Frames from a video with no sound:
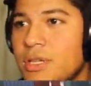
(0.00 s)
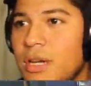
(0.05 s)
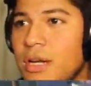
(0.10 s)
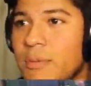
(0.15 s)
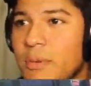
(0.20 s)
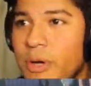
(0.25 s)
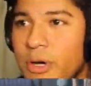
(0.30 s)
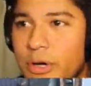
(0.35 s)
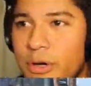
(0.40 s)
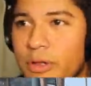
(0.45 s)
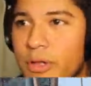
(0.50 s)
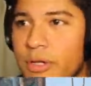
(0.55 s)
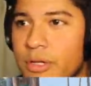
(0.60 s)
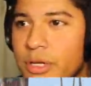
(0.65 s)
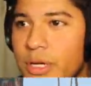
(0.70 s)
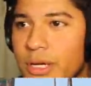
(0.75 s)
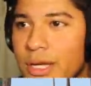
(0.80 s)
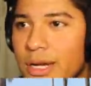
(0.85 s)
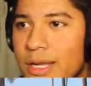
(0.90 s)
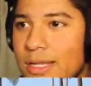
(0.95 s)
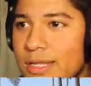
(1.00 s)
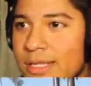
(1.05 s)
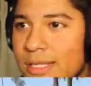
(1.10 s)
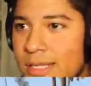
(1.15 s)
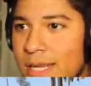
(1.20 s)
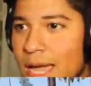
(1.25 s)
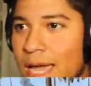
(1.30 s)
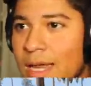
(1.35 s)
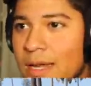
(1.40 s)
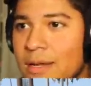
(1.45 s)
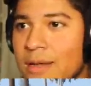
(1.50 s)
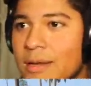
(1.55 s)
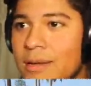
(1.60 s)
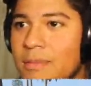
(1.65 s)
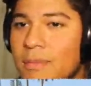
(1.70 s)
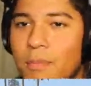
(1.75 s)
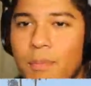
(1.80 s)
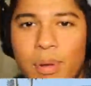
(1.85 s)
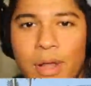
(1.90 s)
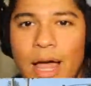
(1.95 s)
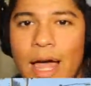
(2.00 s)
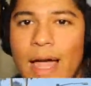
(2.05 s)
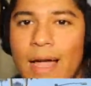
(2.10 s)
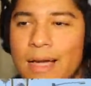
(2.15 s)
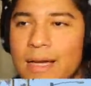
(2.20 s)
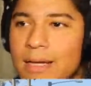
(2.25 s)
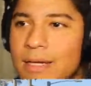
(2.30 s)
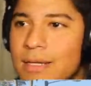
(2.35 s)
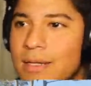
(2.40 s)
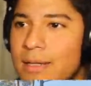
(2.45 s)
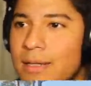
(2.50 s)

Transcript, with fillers: I'm going to do the truck in a satin black.